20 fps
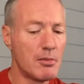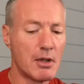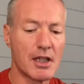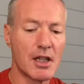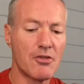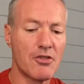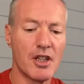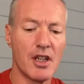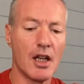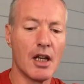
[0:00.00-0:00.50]
I
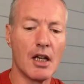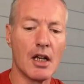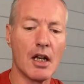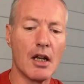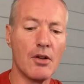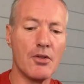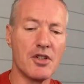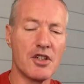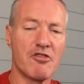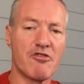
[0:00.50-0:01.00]
don't think you're going to
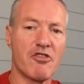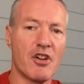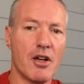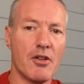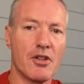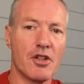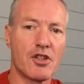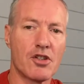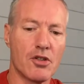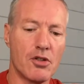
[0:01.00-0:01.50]
lose your phone
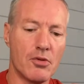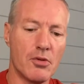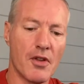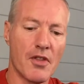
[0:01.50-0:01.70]
at all with